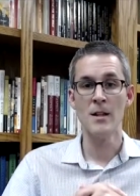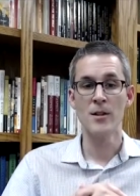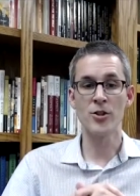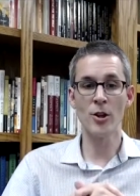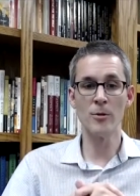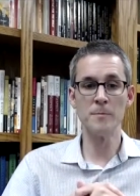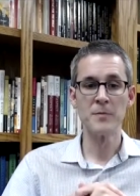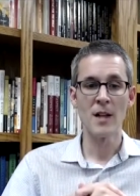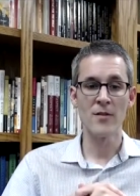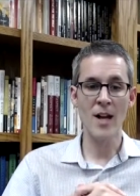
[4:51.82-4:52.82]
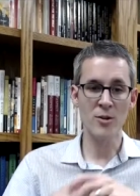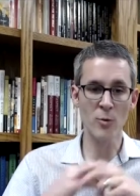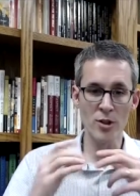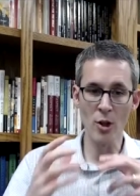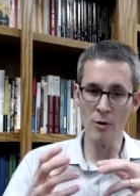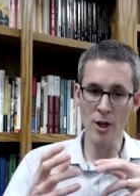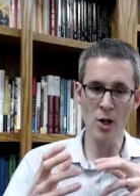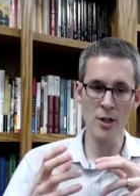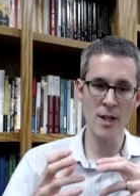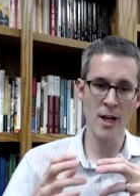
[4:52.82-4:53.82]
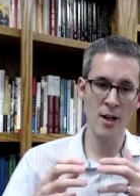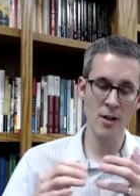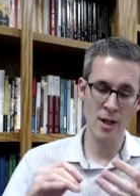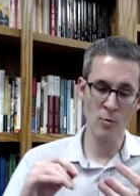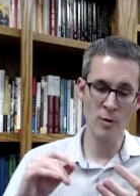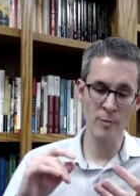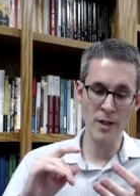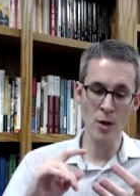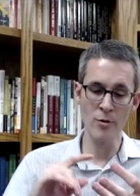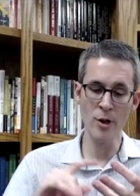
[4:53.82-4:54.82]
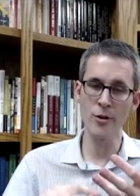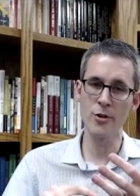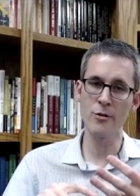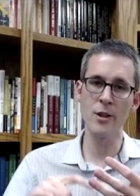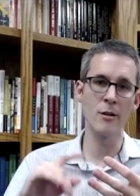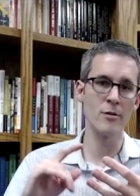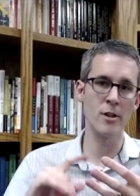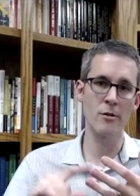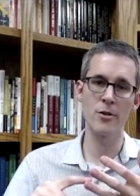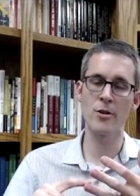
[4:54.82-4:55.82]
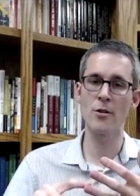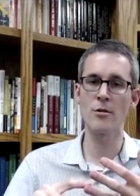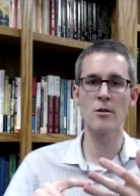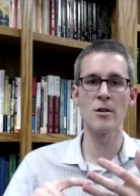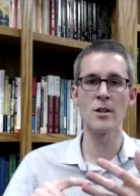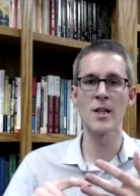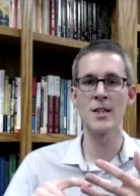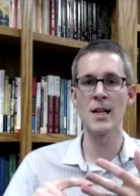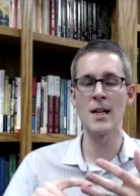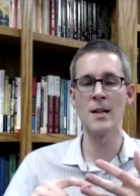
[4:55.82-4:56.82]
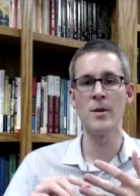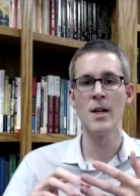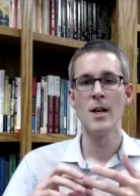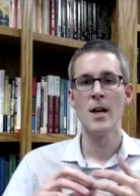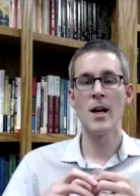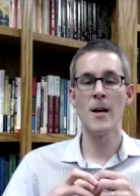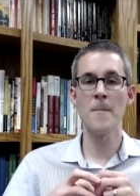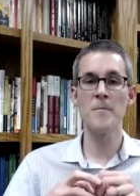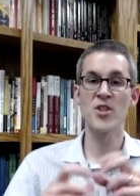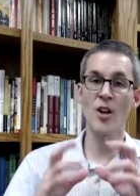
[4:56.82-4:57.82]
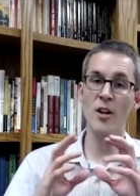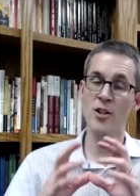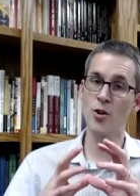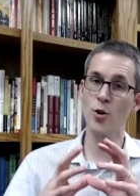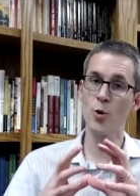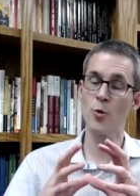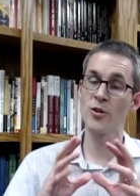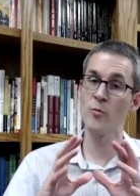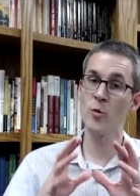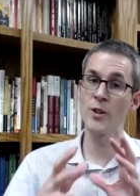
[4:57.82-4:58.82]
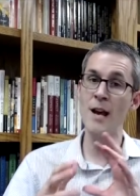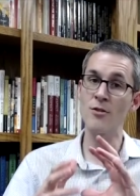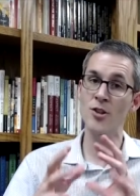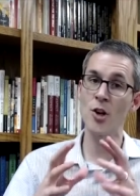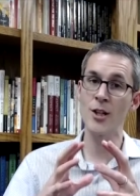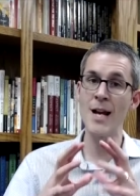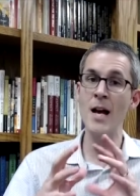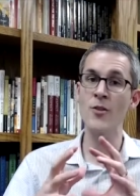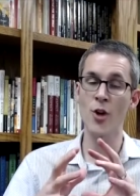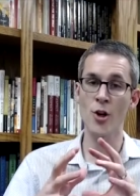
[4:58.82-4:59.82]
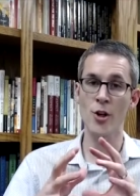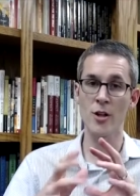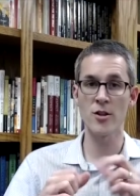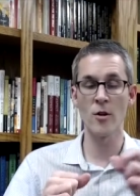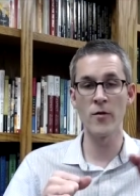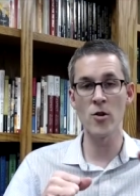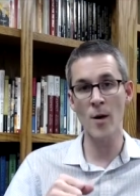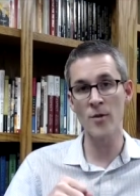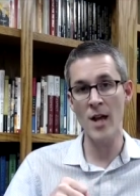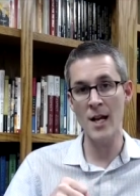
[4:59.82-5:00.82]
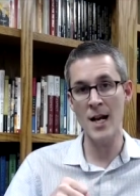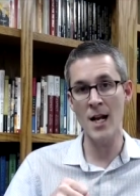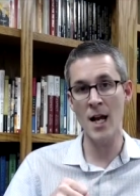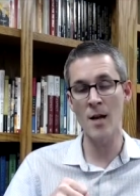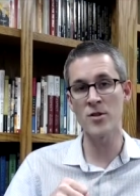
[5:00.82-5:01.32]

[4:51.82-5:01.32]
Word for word: So that's what's going on there. There will be no nursery, no children's church during that time. Um, Sunday school will, will now start at 9:30. So if you come to that 9 a.m.